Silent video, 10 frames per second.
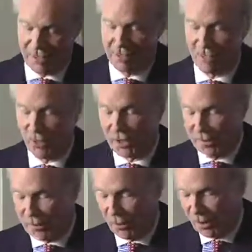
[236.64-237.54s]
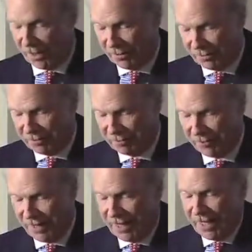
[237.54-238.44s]
of Roy and my wife.
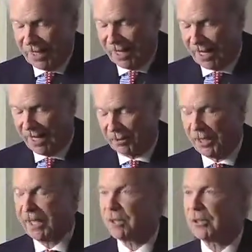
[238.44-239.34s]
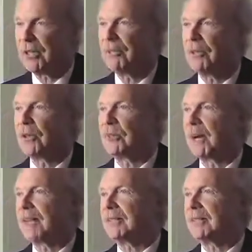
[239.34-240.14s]
Later on the phone,